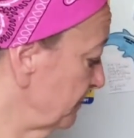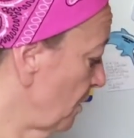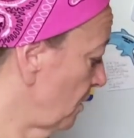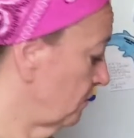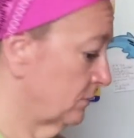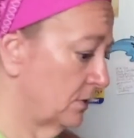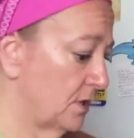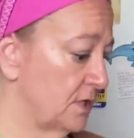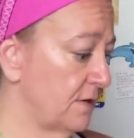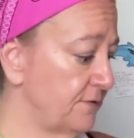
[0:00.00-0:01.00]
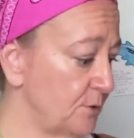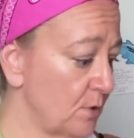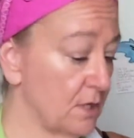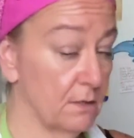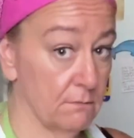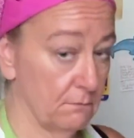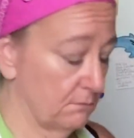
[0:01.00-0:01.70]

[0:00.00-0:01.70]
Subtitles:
small enough to where